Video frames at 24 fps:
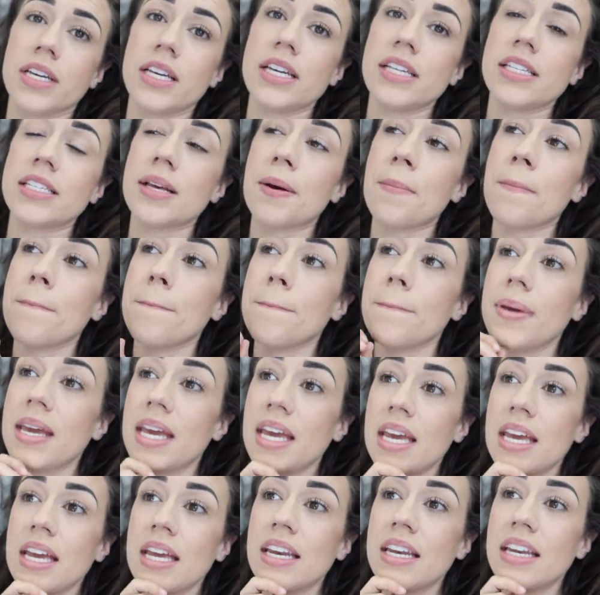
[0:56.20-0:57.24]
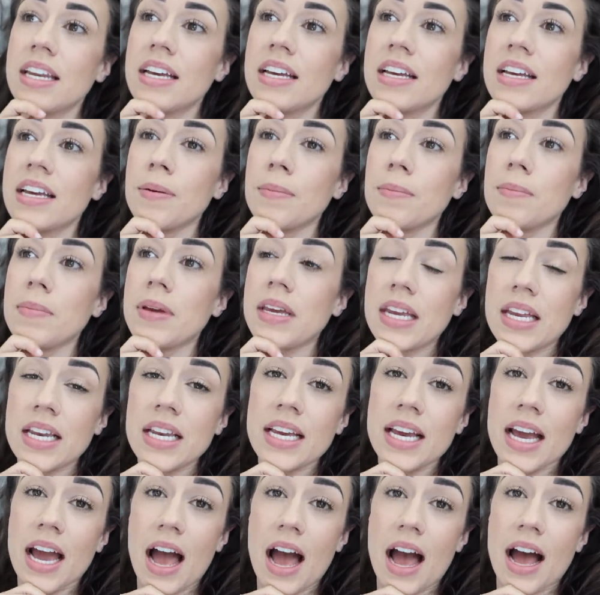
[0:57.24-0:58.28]
He's a mean,
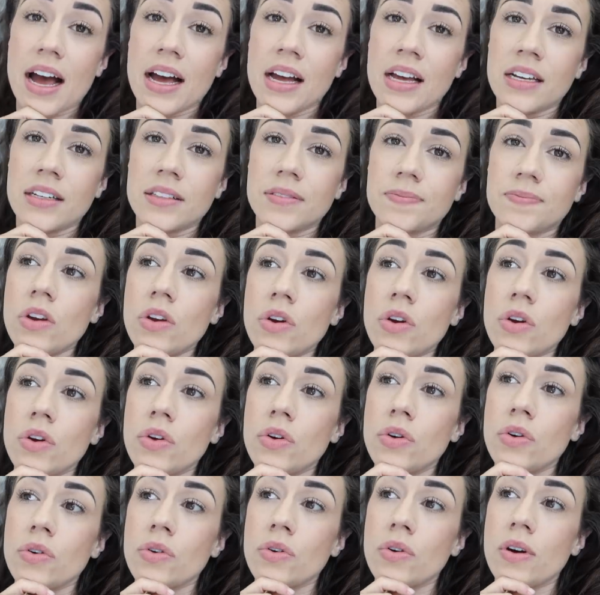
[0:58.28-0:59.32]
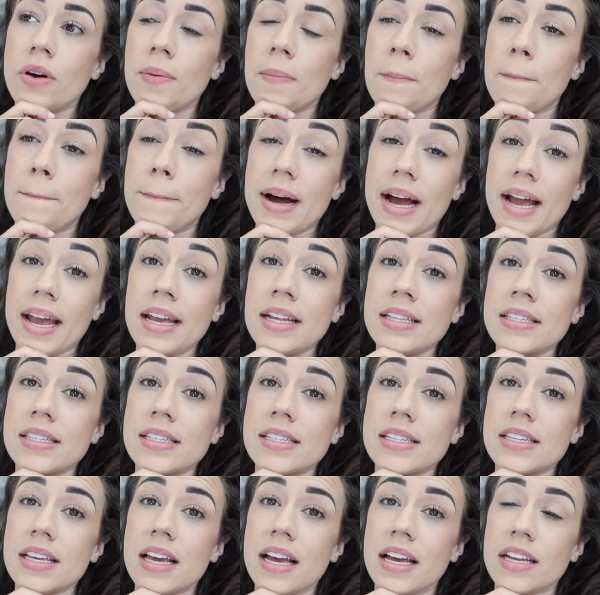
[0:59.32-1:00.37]
mean cat who
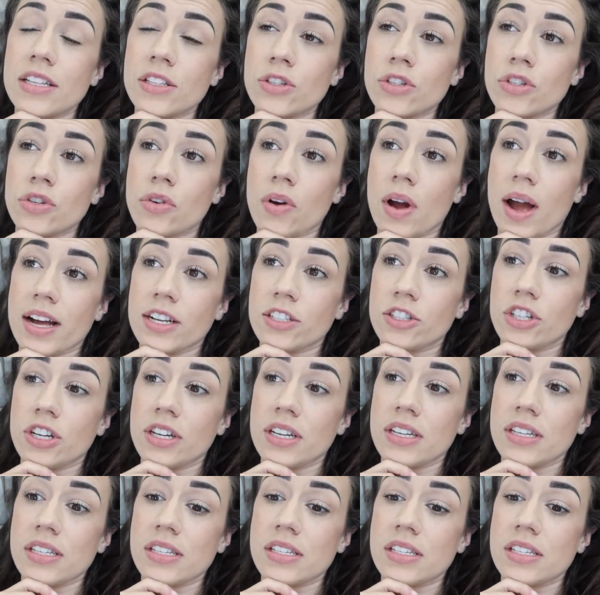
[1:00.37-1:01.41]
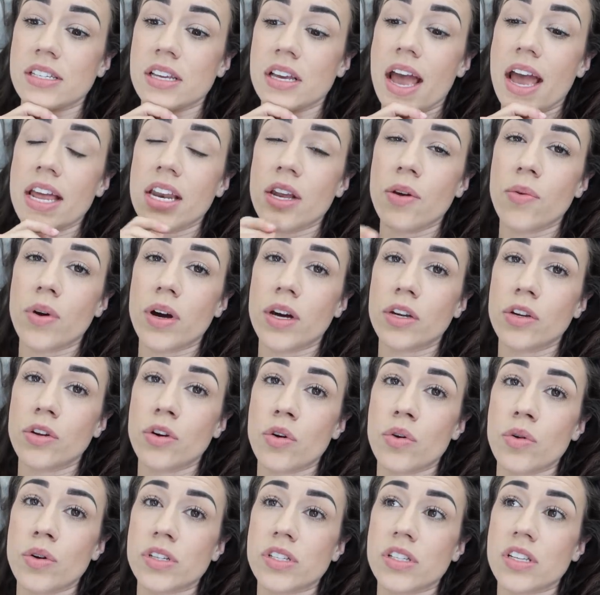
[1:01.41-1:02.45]
bites and scratches anyone
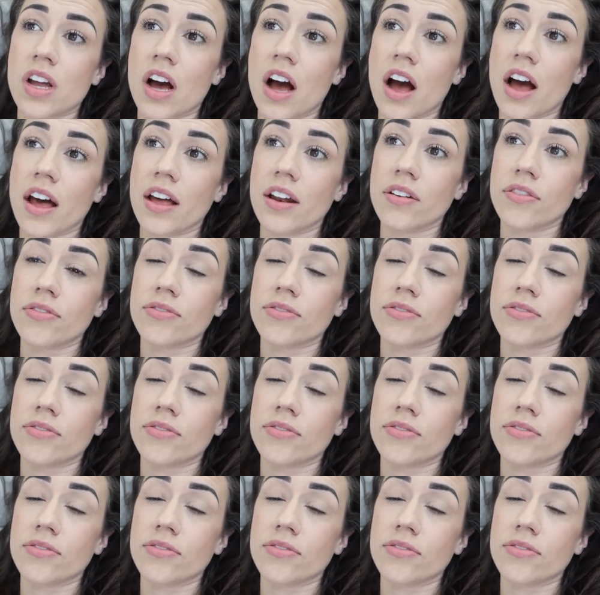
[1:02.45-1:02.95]
who is not